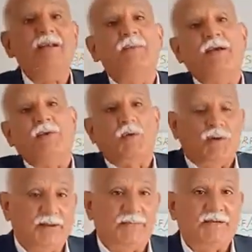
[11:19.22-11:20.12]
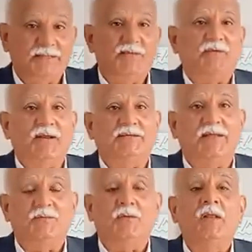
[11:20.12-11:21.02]
microclimate? Say for
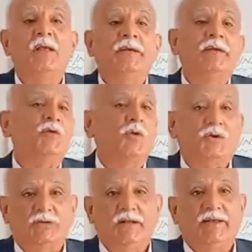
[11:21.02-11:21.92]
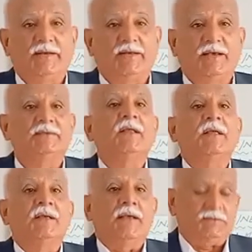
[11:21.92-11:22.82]
example, in coastal areas.
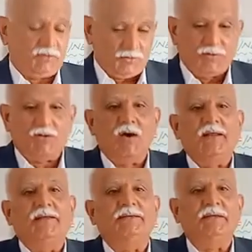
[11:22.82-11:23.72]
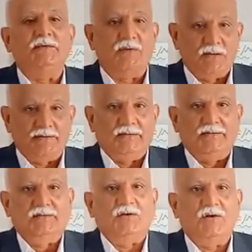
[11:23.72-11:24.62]
Yes, your college, your
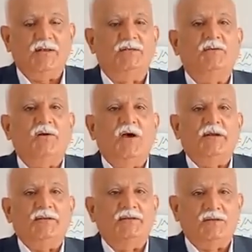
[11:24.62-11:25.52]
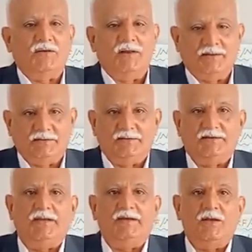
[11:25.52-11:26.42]
agriculture college, your horticulture college is
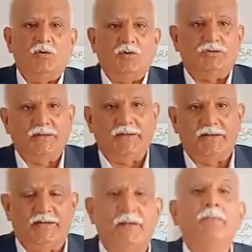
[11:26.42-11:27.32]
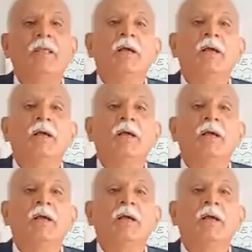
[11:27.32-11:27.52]
there in a coastal area.